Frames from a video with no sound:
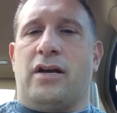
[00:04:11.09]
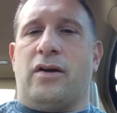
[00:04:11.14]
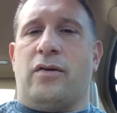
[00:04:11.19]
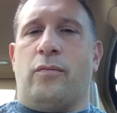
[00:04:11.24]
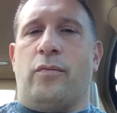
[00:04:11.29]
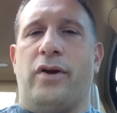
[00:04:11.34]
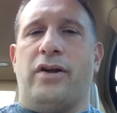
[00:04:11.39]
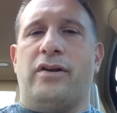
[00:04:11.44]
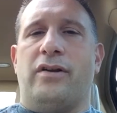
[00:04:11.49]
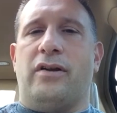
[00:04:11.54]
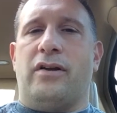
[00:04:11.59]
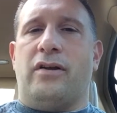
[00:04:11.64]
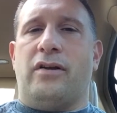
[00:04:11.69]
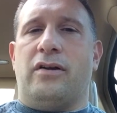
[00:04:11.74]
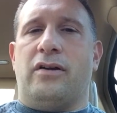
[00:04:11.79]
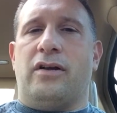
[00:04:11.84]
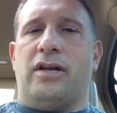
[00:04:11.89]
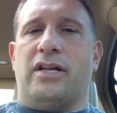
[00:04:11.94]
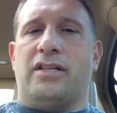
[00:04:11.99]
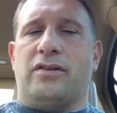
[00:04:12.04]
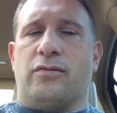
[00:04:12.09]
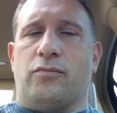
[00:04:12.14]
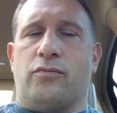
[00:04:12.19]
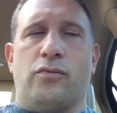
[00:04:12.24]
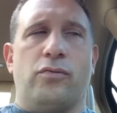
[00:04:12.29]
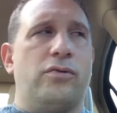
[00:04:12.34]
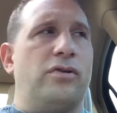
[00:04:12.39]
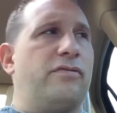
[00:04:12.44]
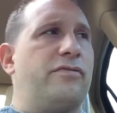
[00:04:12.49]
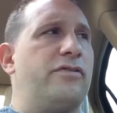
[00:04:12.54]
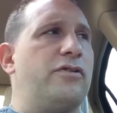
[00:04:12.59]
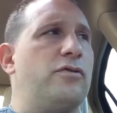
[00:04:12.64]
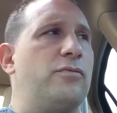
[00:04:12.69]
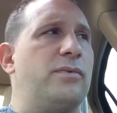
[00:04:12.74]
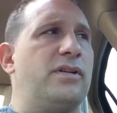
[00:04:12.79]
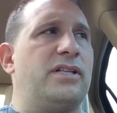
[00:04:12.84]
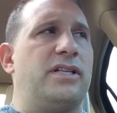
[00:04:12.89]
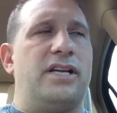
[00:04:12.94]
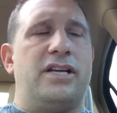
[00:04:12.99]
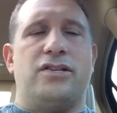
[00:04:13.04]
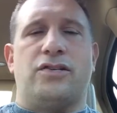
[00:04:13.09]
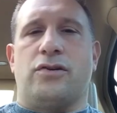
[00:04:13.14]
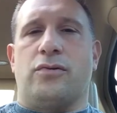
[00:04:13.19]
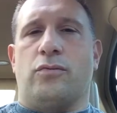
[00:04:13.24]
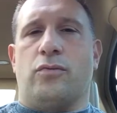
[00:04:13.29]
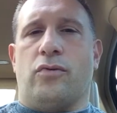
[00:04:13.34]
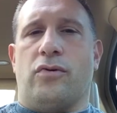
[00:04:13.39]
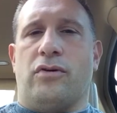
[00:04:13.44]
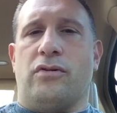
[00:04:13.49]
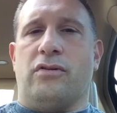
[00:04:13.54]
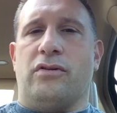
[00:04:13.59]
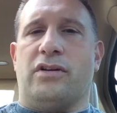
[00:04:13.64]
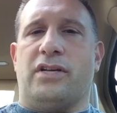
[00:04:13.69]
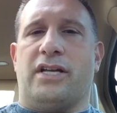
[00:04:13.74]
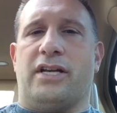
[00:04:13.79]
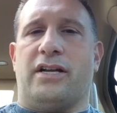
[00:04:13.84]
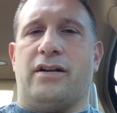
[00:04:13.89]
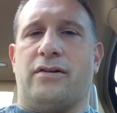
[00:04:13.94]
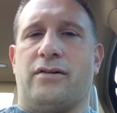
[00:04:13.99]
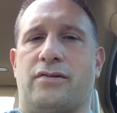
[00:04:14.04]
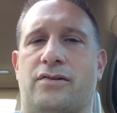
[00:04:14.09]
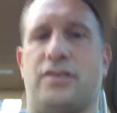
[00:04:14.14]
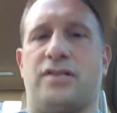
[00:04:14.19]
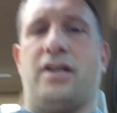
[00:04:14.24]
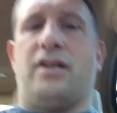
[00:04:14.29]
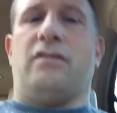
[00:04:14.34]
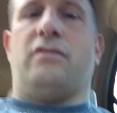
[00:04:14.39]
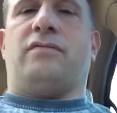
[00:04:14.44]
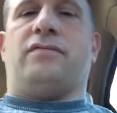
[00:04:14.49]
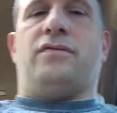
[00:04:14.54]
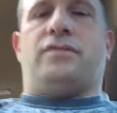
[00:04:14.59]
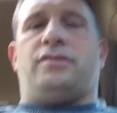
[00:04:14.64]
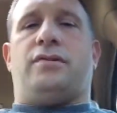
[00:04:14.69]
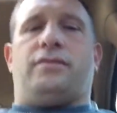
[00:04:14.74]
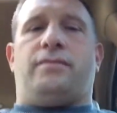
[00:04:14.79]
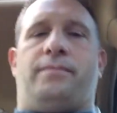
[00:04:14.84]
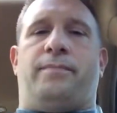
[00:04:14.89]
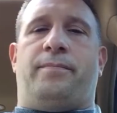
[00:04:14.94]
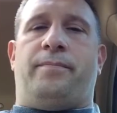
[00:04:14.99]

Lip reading: when at the root of human nature, we're all looking at ourselves.